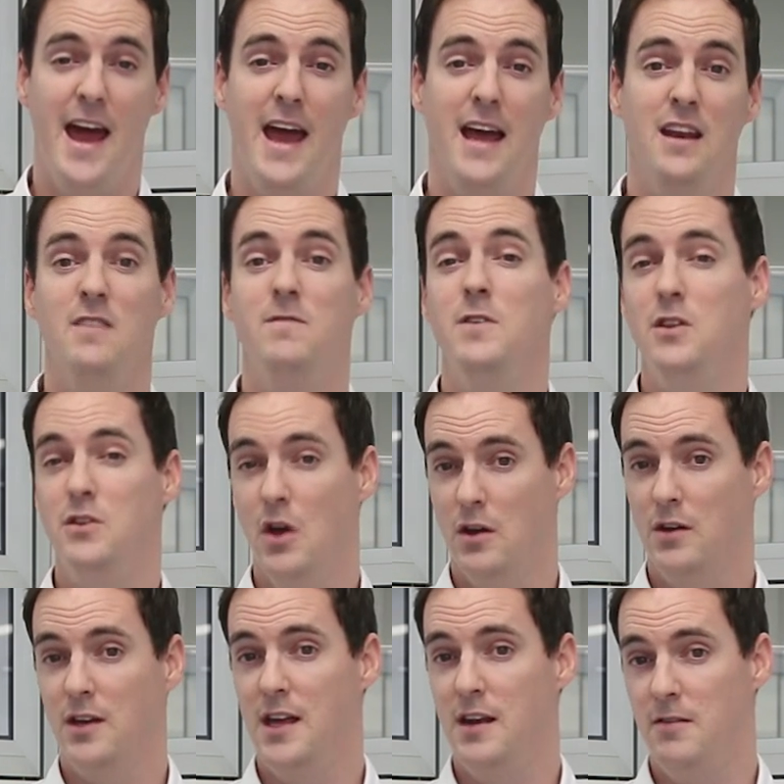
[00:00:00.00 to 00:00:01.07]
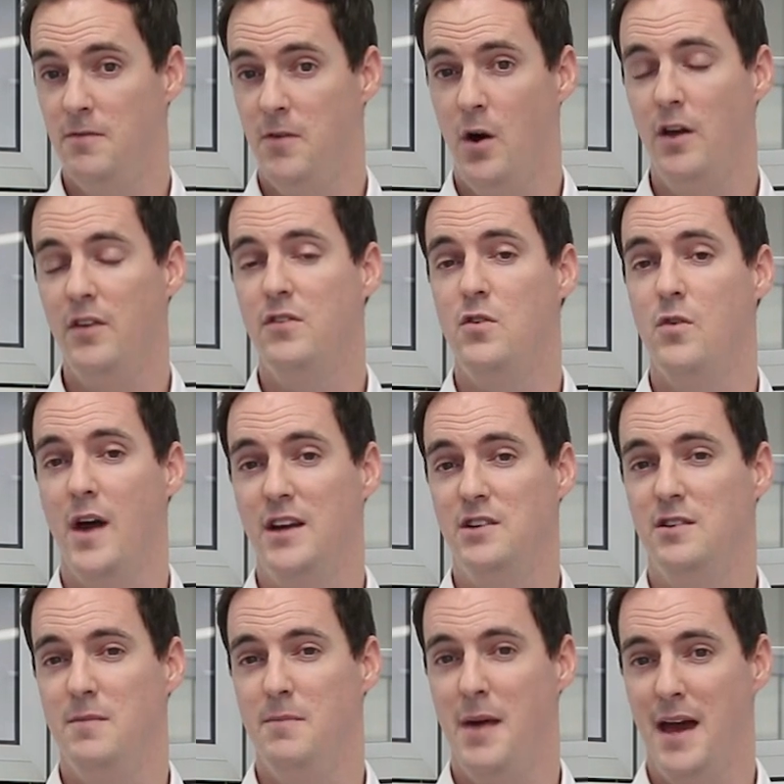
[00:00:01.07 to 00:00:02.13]
And if you don't get advice, you
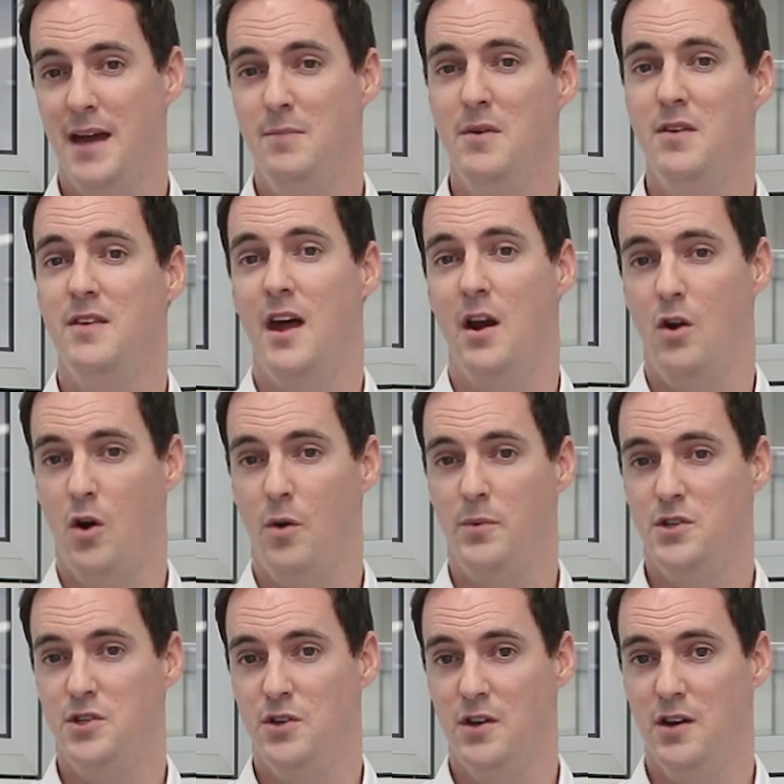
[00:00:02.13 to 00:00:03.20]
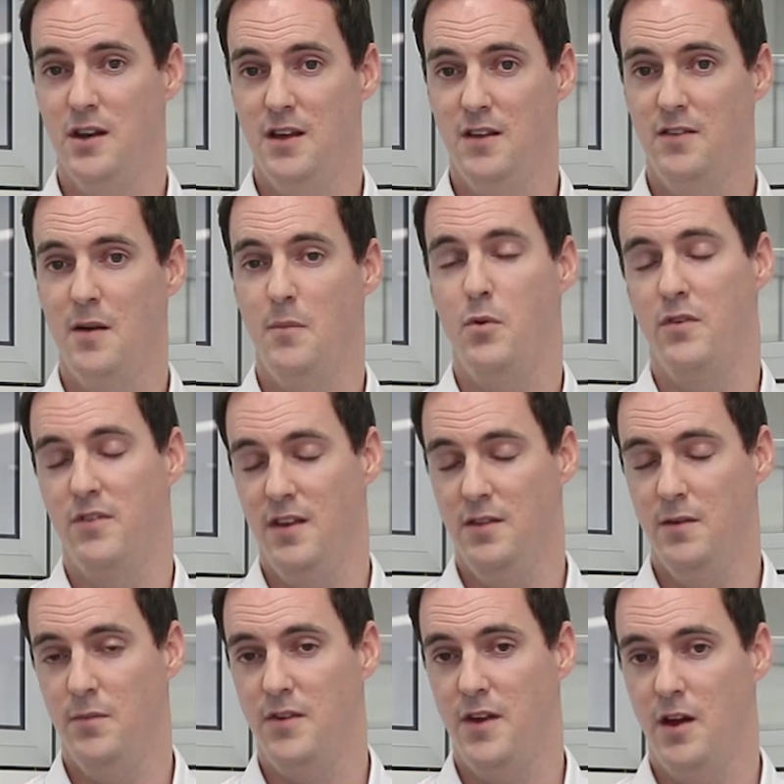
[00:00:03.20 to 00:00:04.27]
actually may miss out on opportunities that
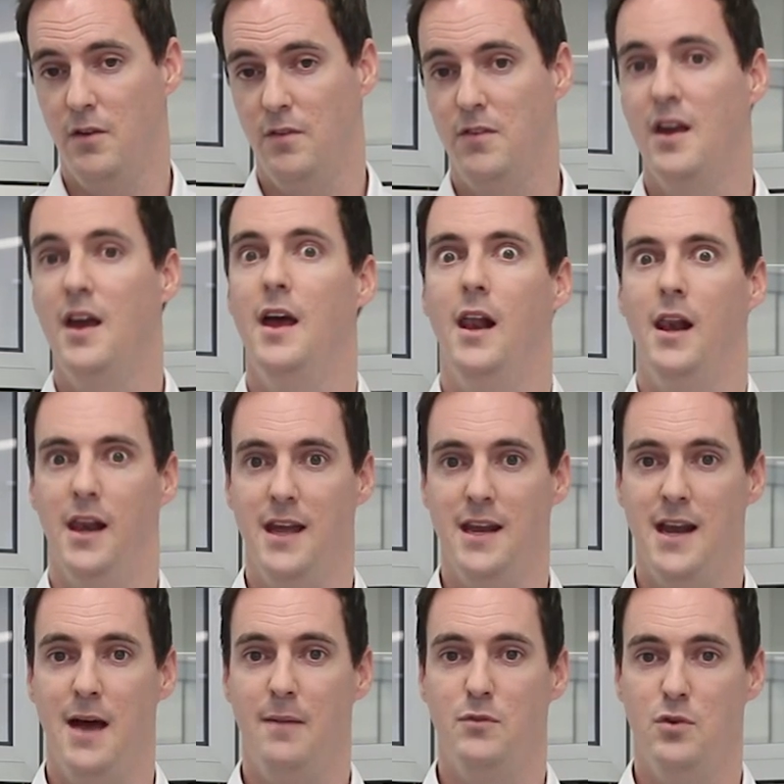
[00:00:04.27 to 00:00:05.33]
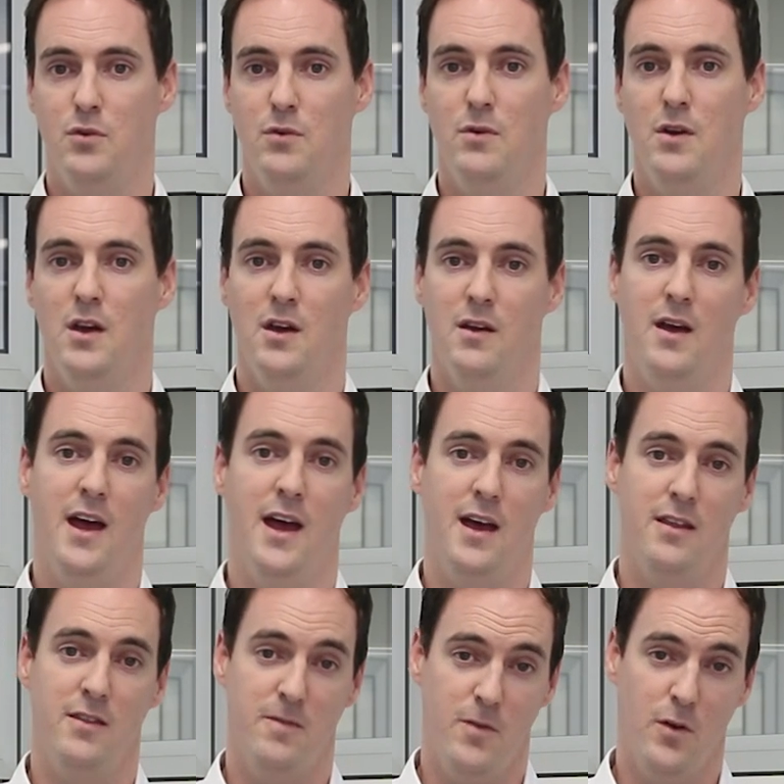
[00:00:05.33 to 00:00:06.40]
present themselves leading up to
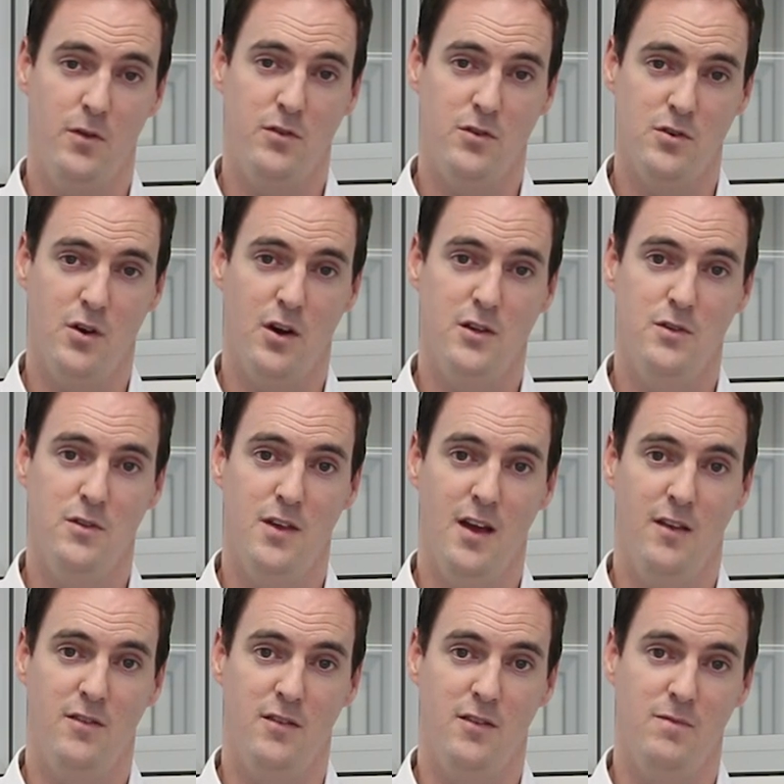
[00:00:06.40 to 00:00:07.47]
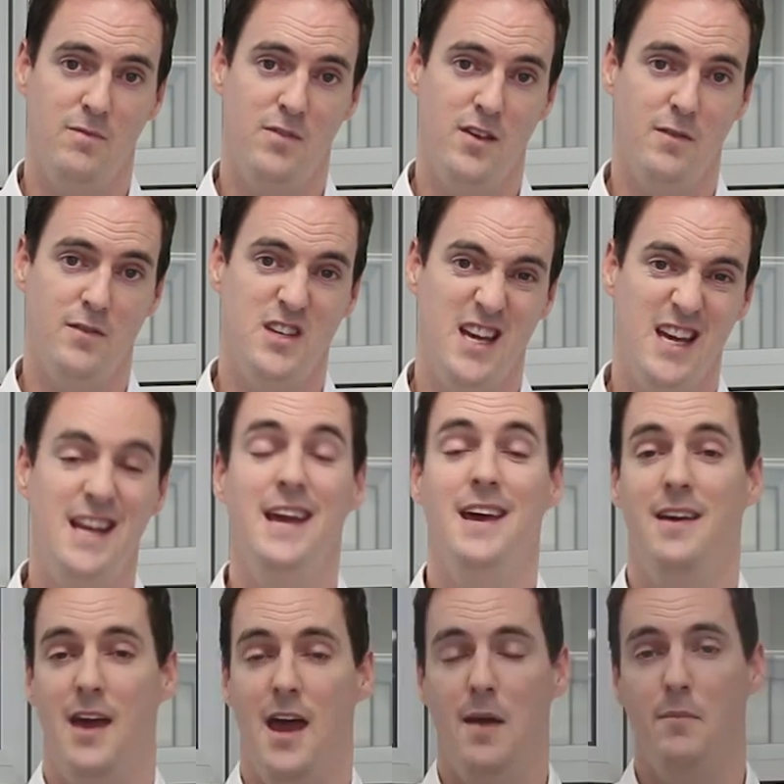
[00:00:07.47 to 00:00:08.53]
the 1st of July 2017
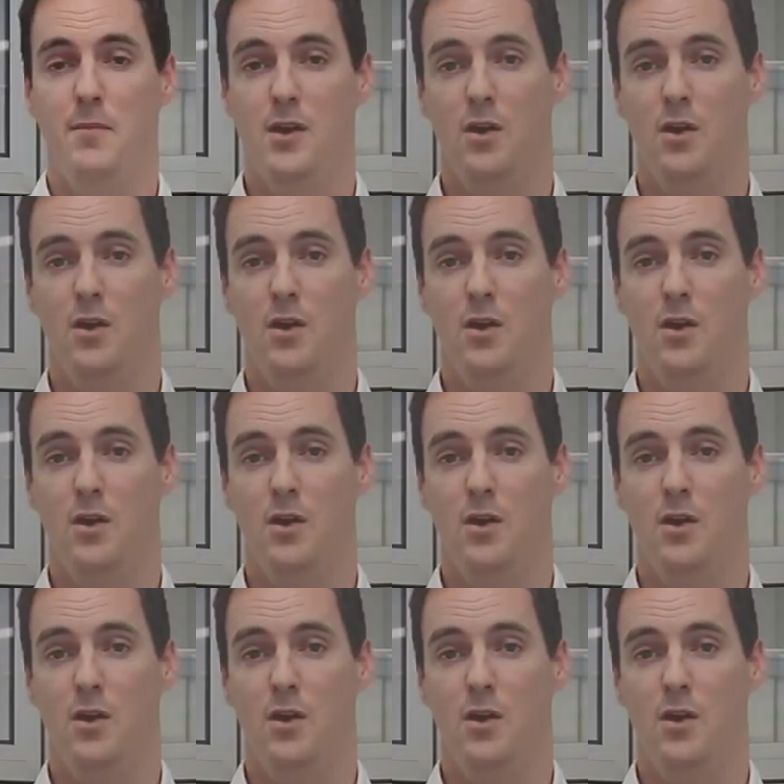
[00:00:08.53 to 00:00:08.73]
and